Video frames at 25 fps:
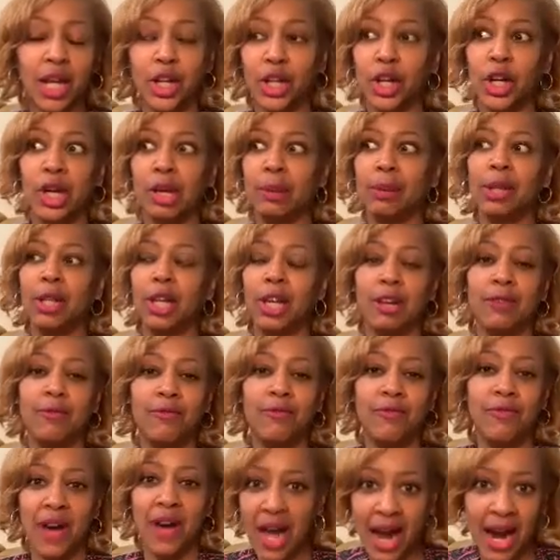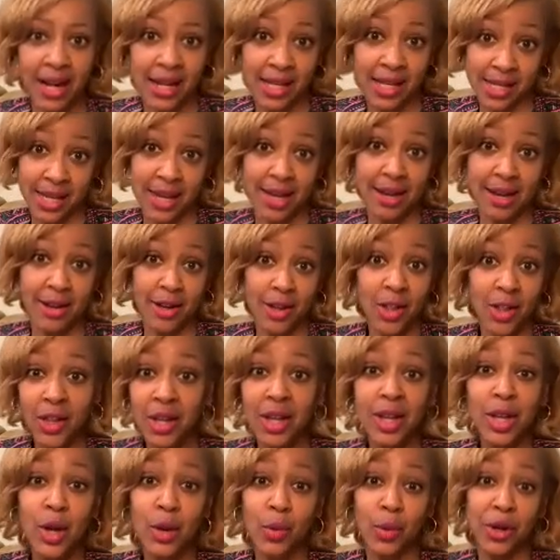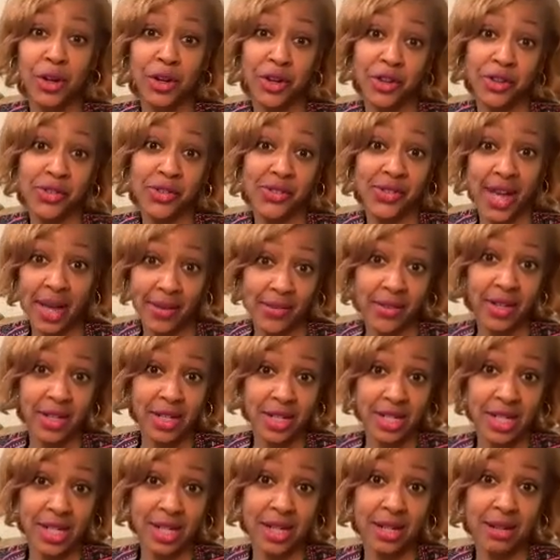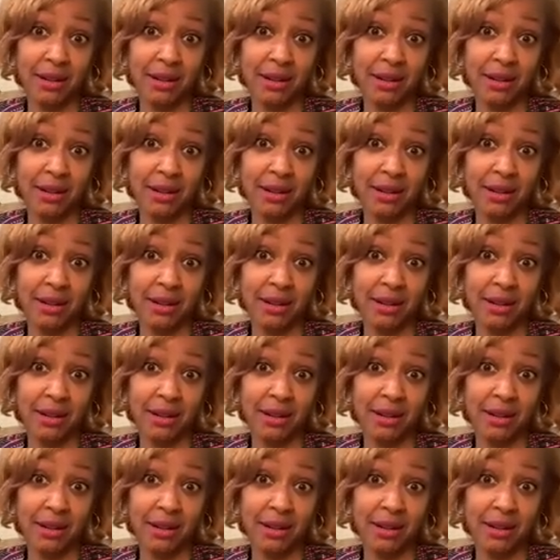and you're gonna be looking fine as hell when you're 70.